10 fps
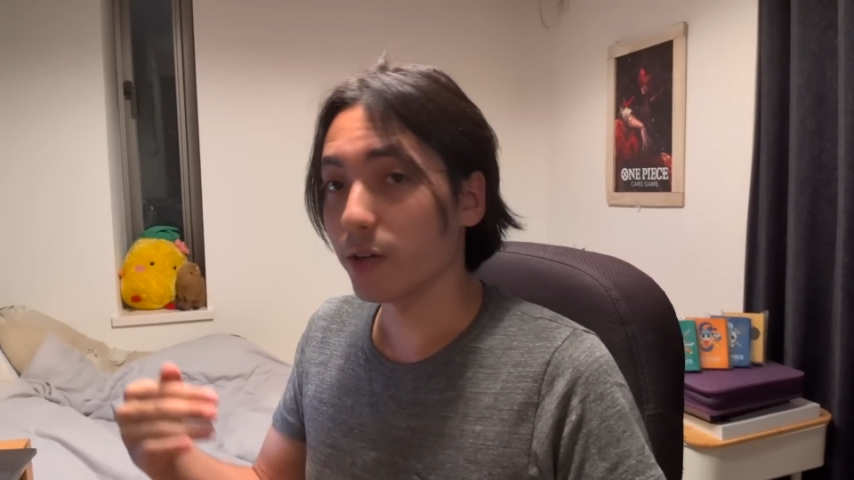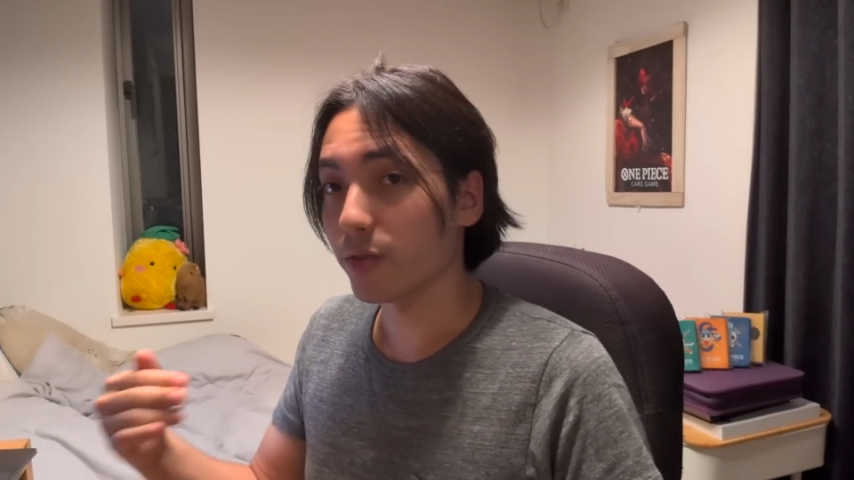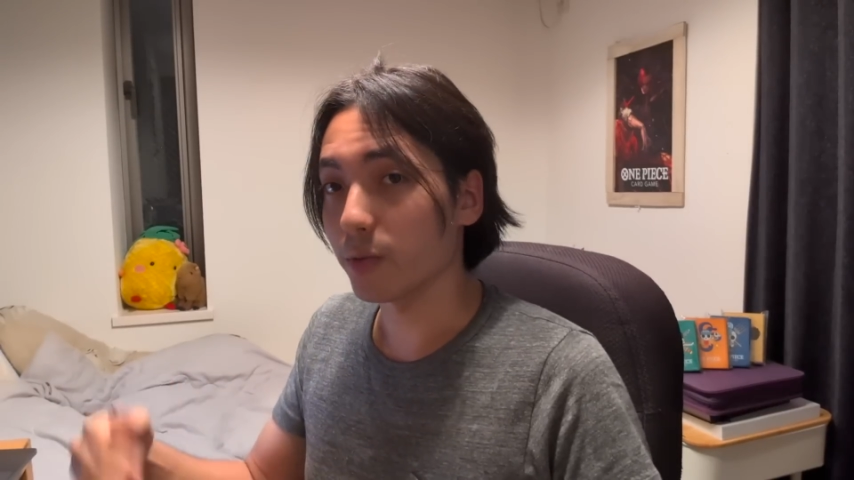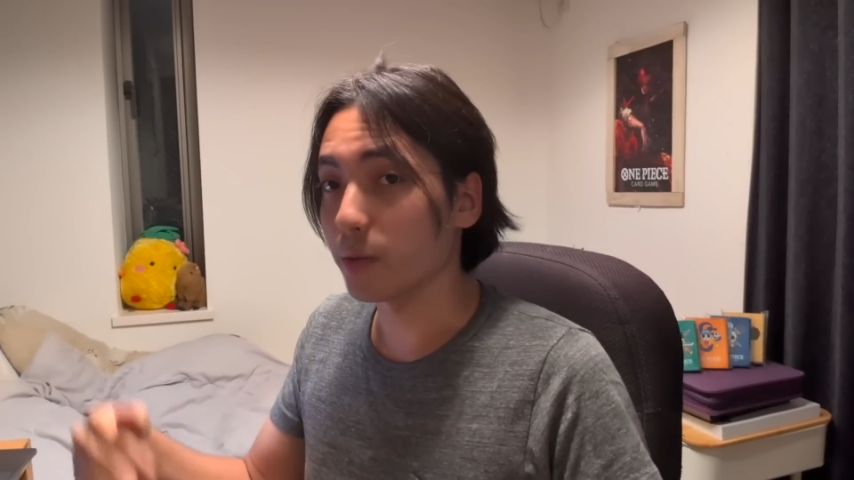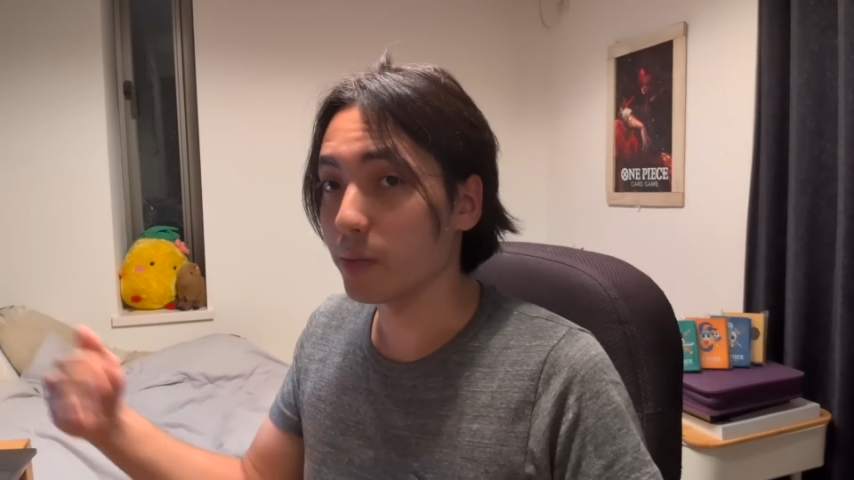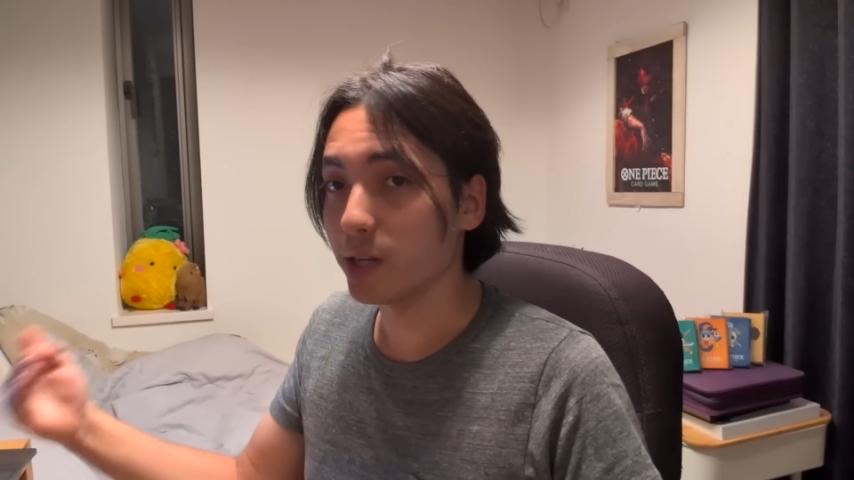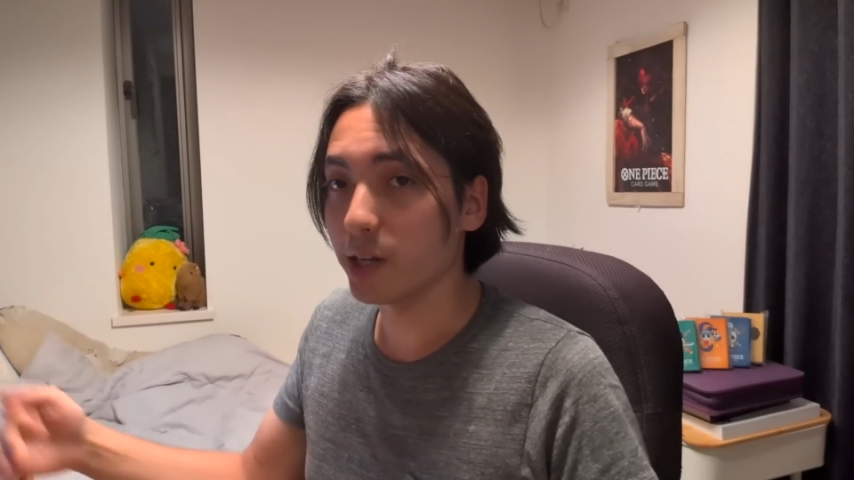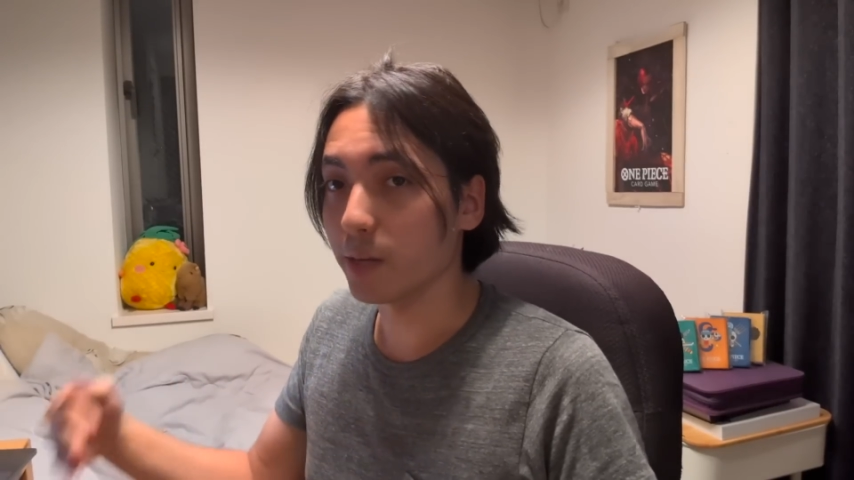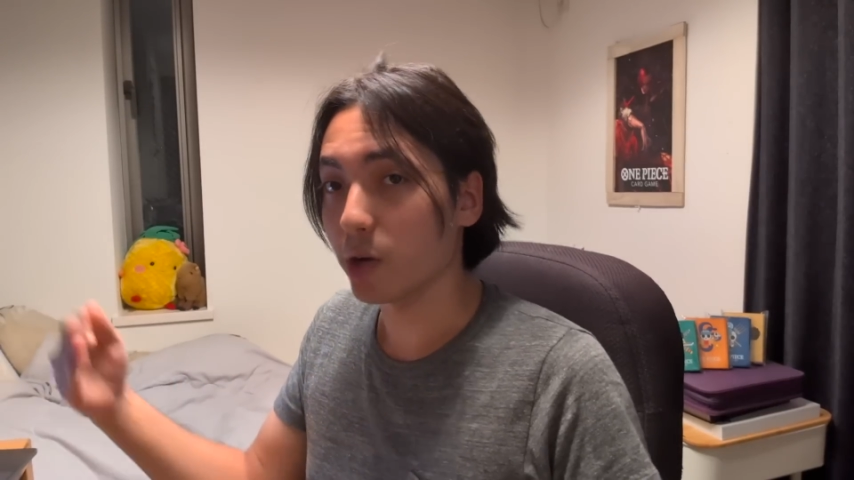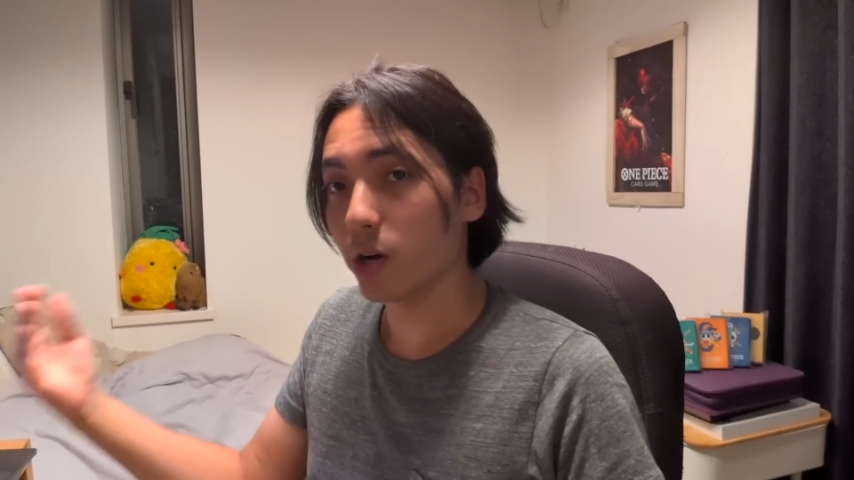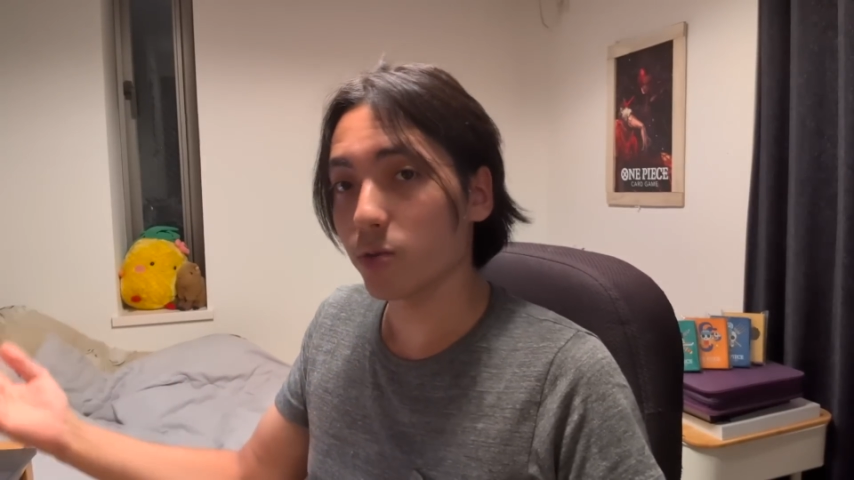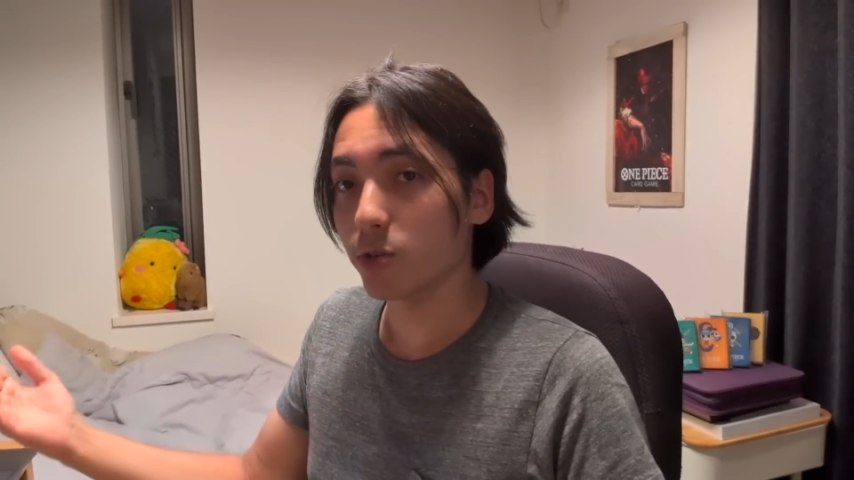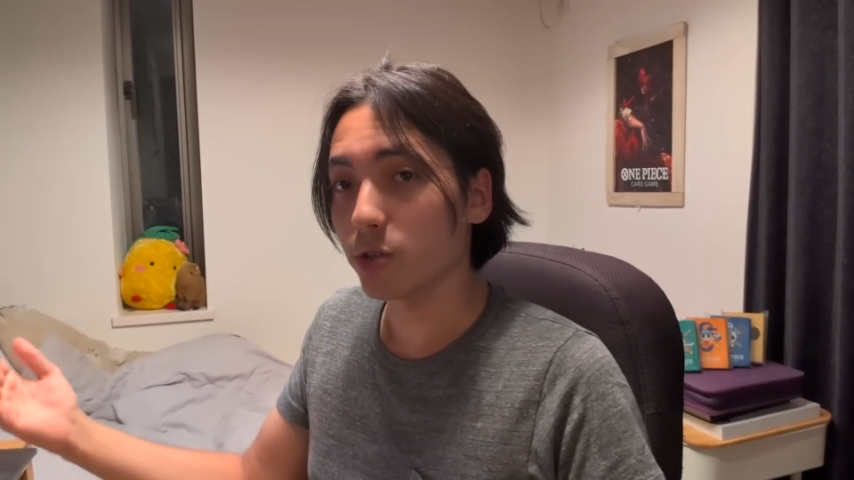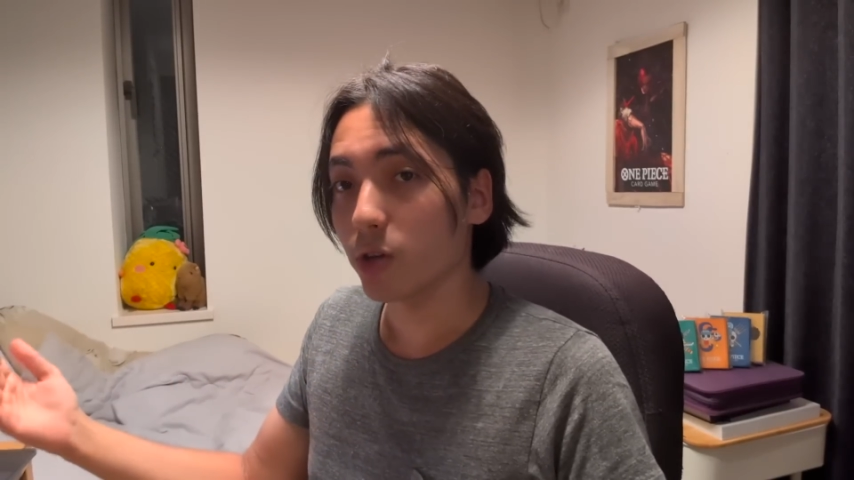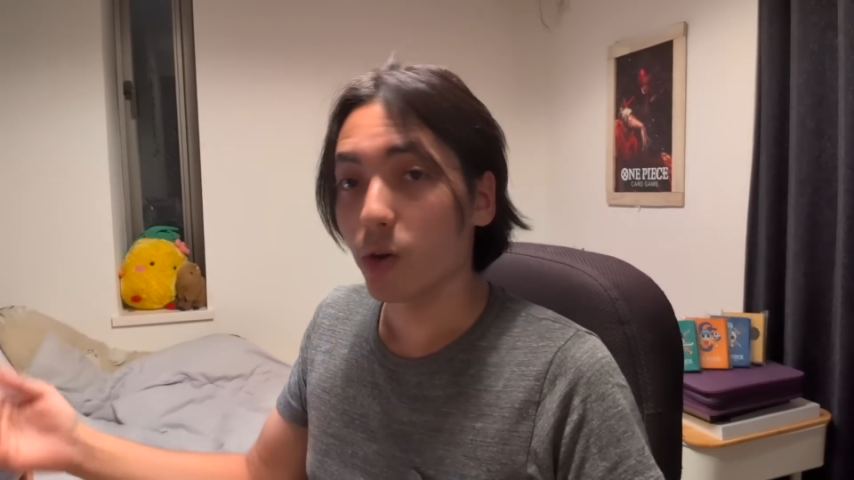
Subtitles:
from the mid-game onward,